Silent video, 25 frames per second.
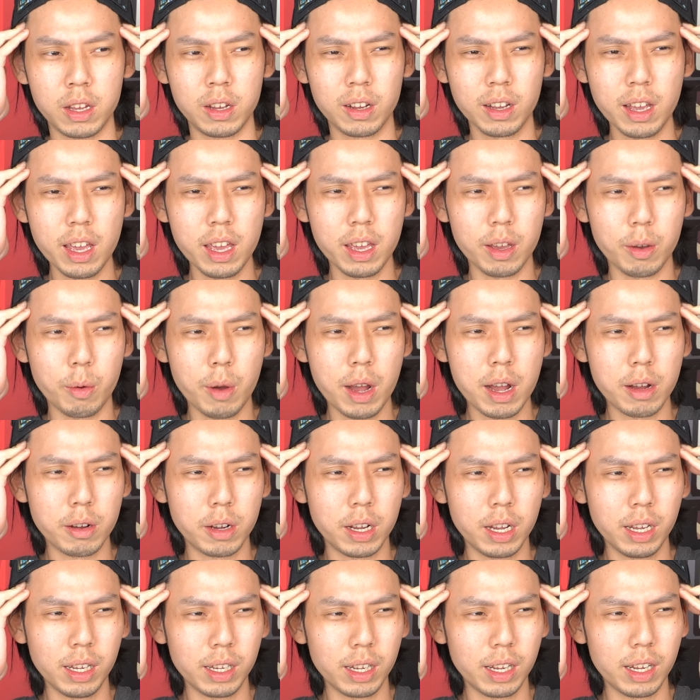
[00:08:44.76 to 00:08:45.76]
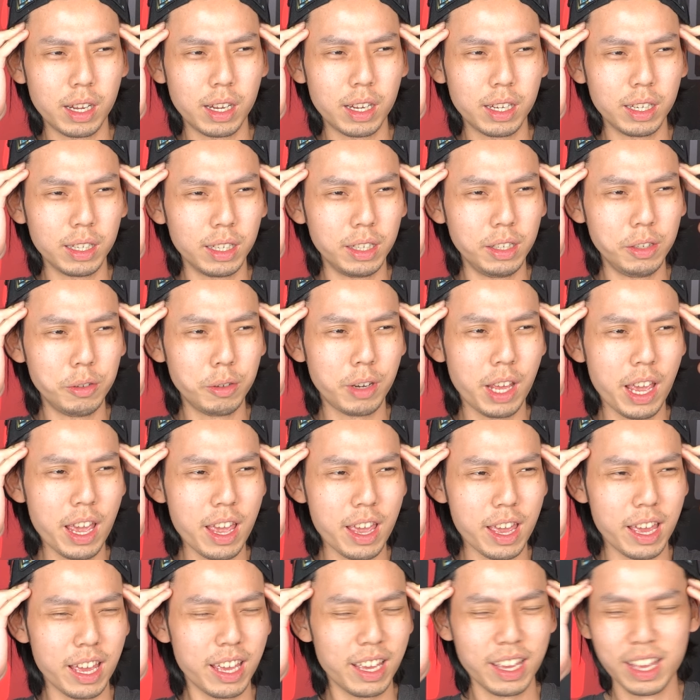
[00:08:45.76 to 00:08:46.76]
Okay, wow, new
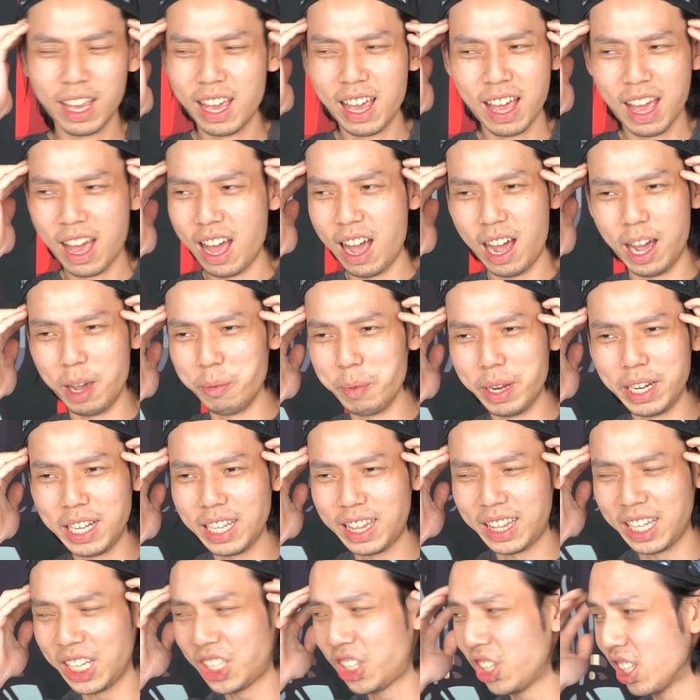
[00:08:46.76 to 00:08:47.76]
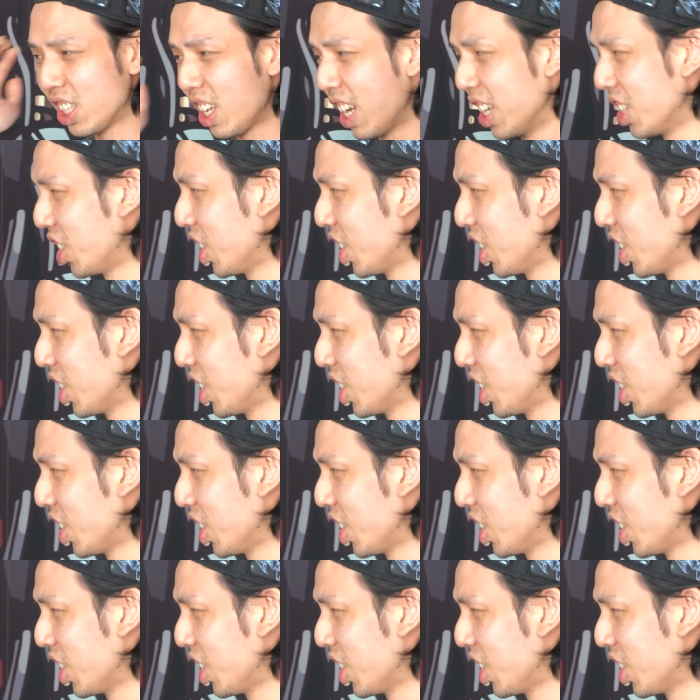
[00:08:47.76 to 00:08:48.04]
day. How many t-shirts I